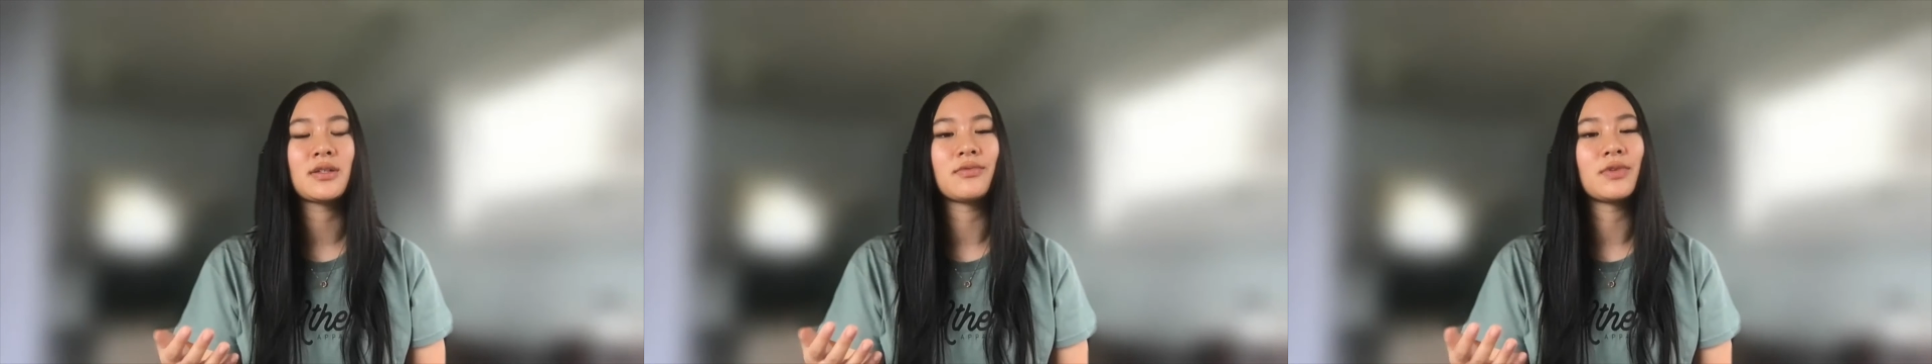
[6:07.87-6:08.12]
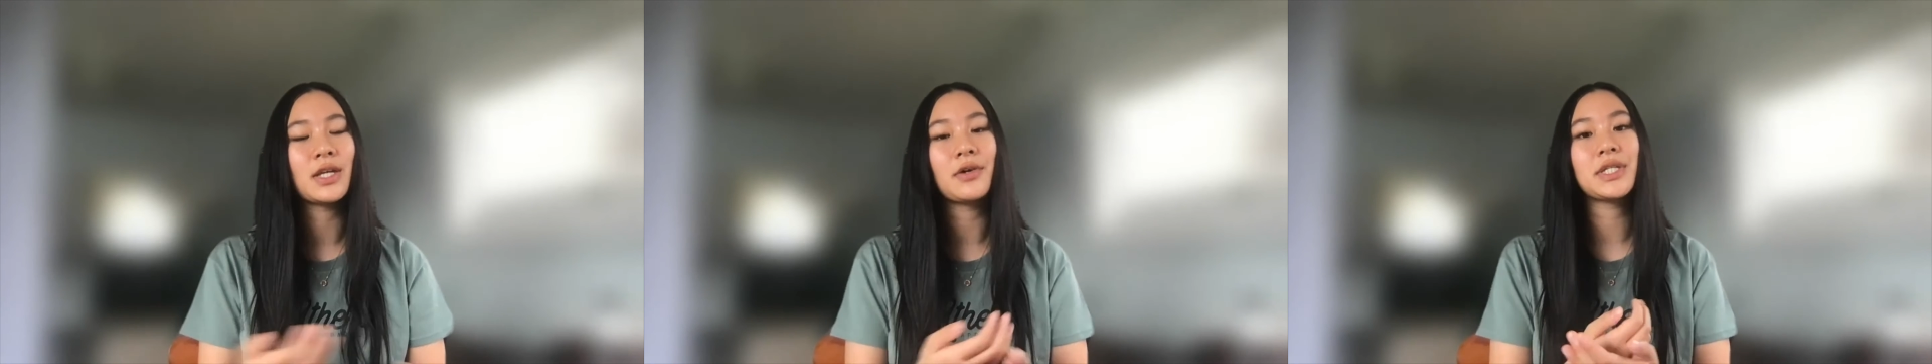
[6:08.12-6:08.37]

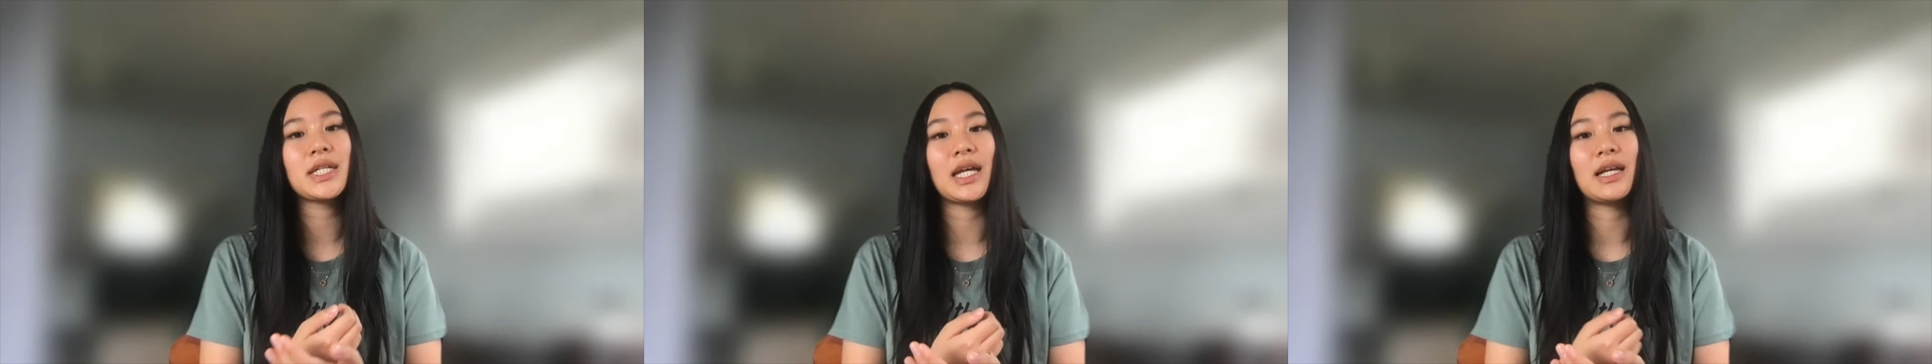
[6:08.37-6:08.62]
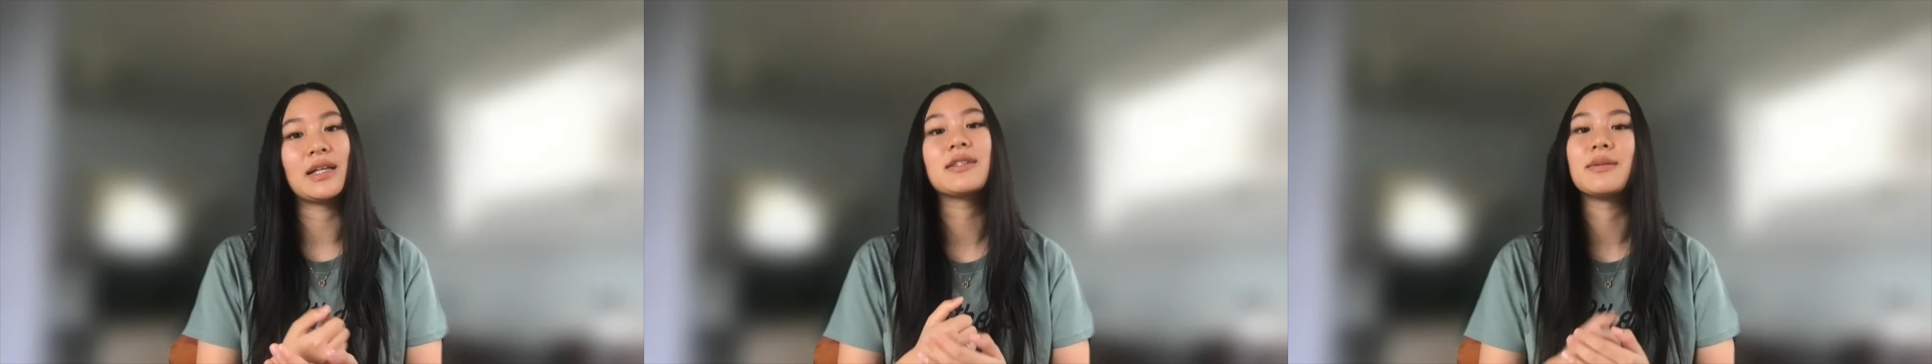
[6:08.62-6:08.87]
resulting
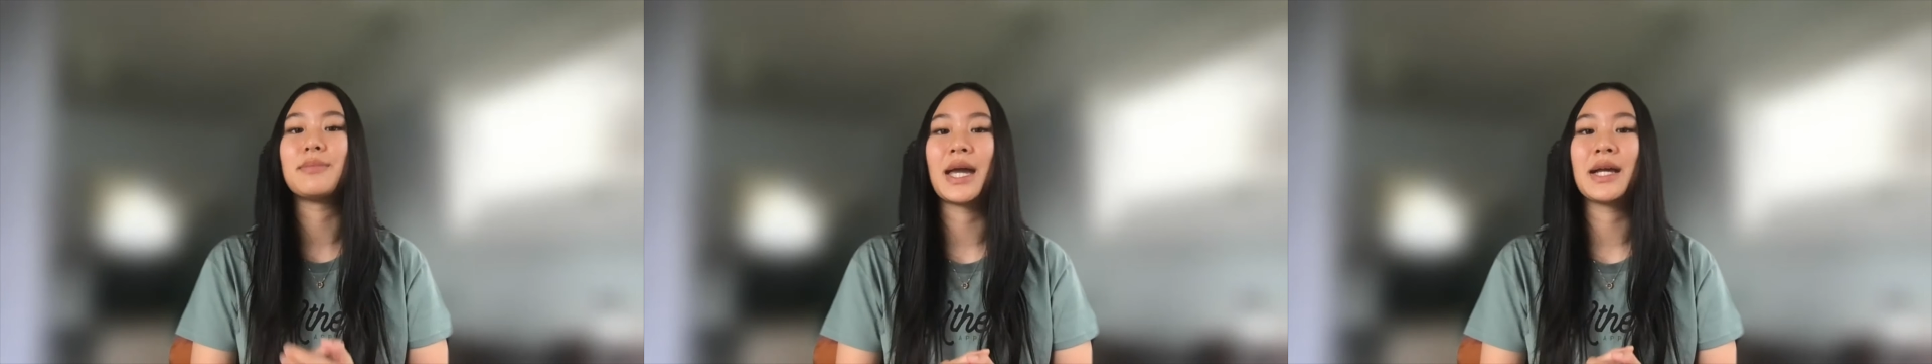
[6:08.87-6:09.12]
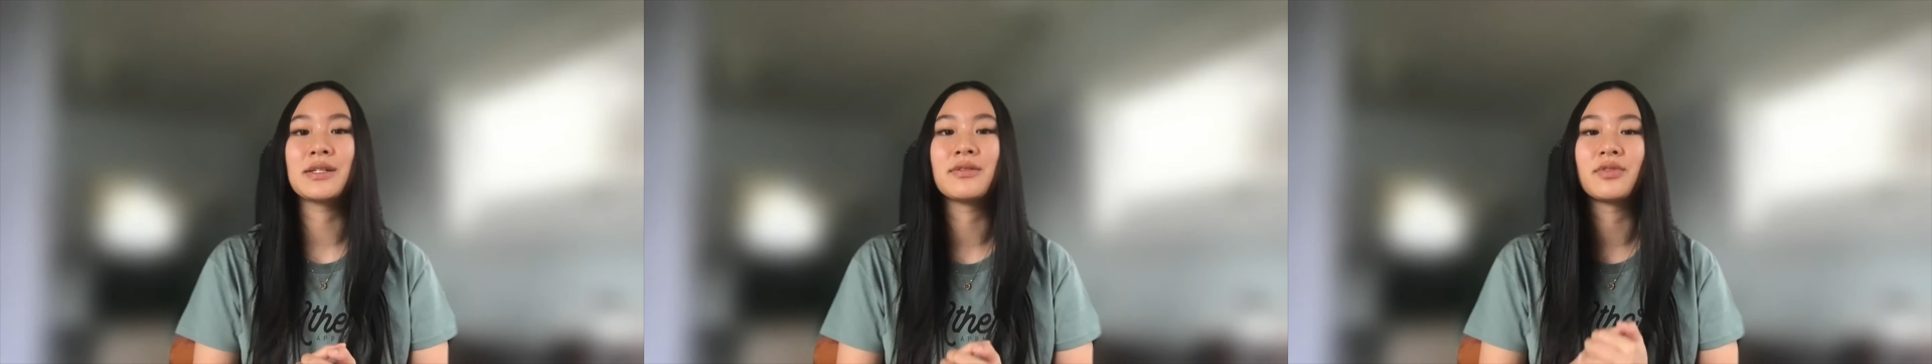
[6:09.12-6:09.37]
in
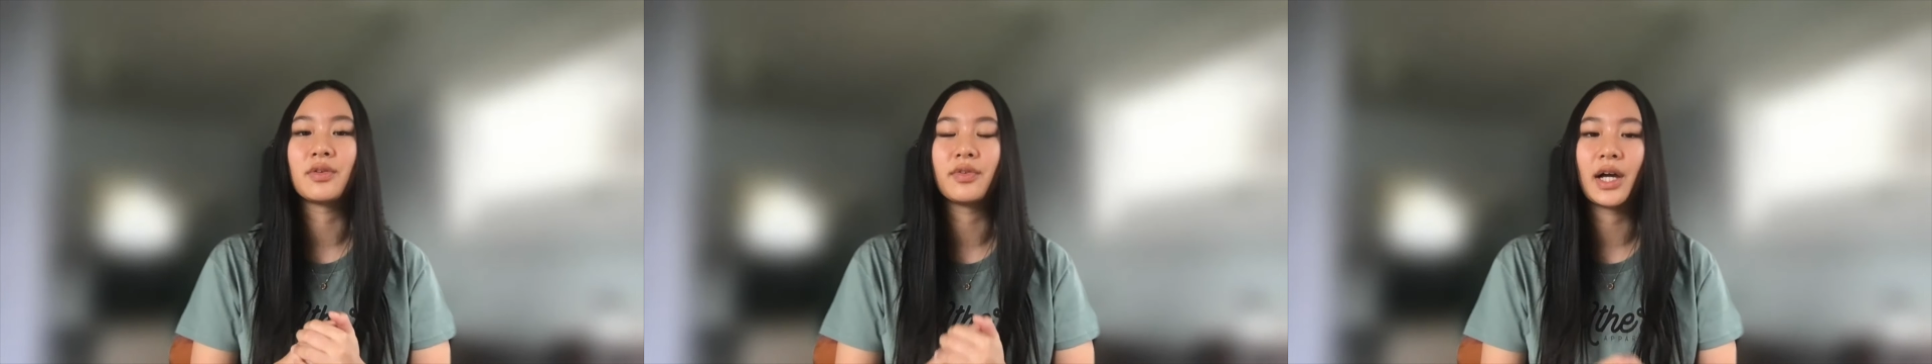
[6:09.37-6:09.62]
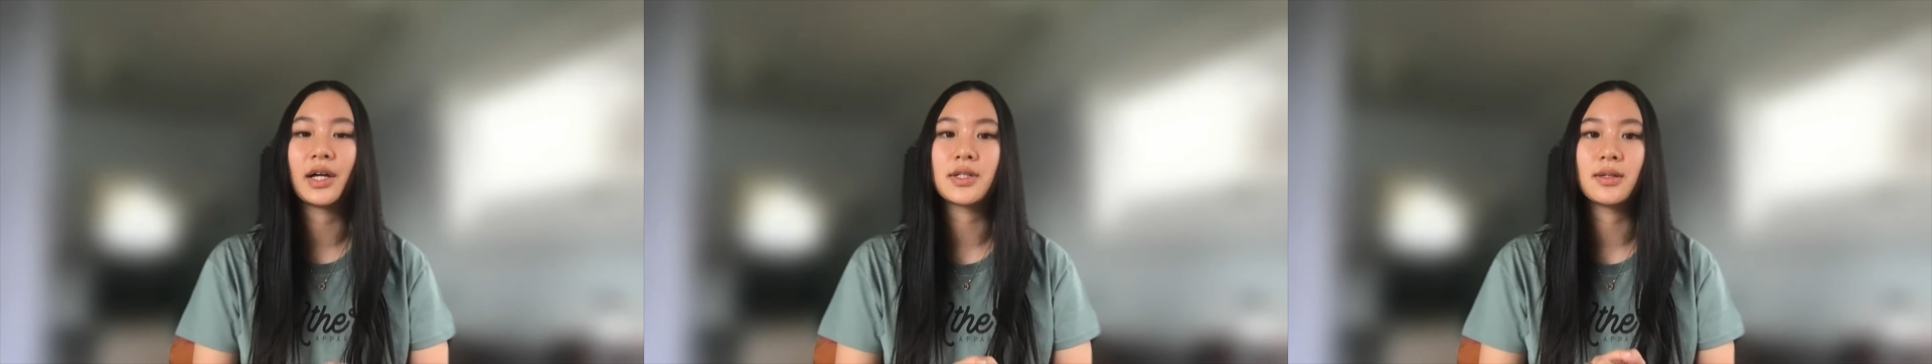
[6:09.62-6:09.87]
summative
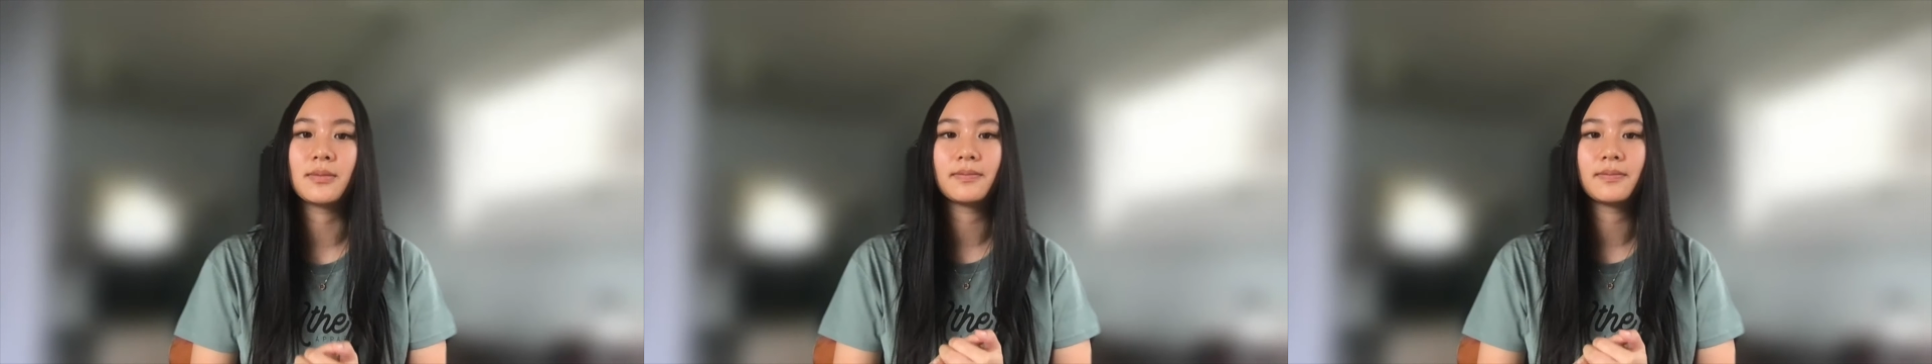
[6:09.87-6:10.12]
reflection.